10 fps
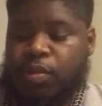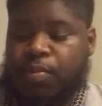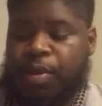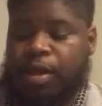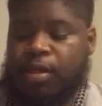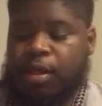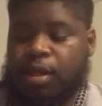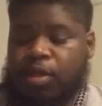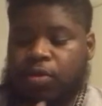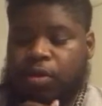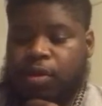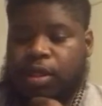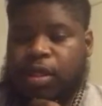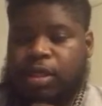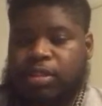but you know,
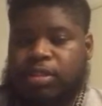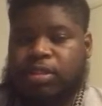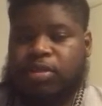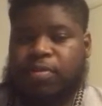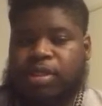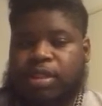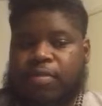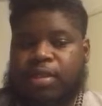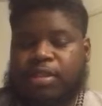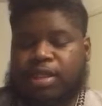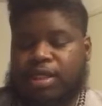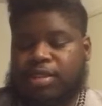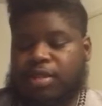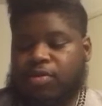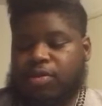it, it's so many times it
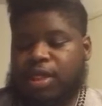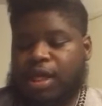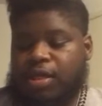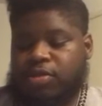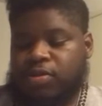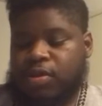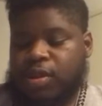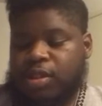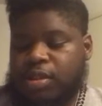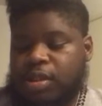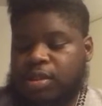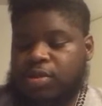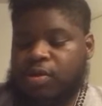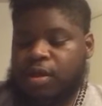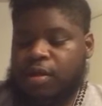says in those days, you know, he
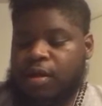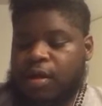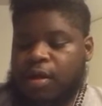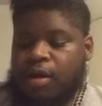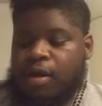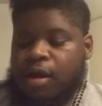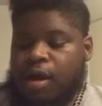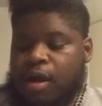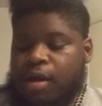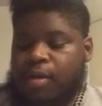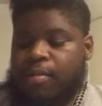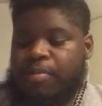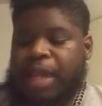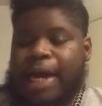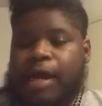he's gonna uh,
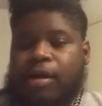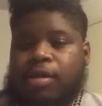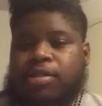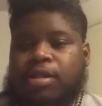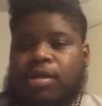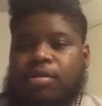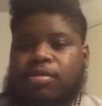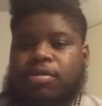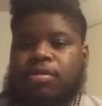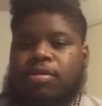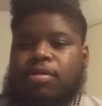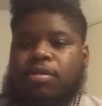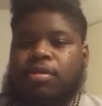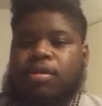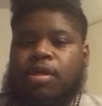blot out our sins,
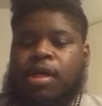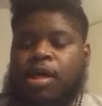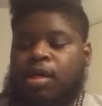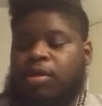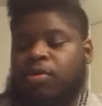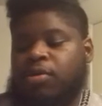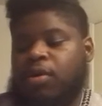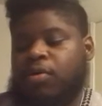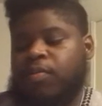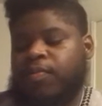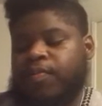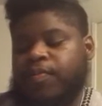and you know,